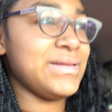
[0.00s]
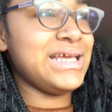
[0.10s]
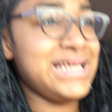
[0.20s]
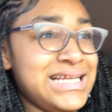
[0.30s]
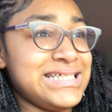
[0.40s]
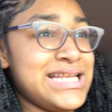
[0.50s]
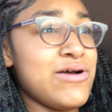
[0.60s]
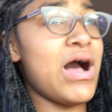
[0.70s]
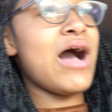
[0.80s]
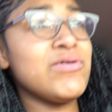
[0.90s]
It is, and
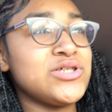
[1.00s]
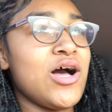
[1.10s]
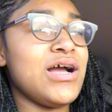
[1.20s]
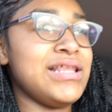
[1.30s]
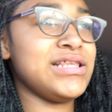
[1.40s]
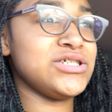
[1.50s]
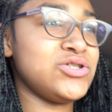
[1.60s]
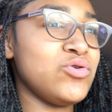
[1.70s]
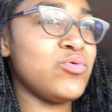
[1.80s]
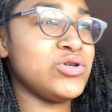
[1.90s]
now I was hot in the
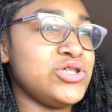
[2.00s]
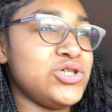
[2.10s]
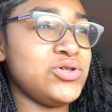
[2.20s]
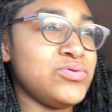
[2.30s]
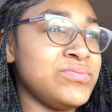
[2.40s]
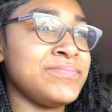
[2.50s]
store too.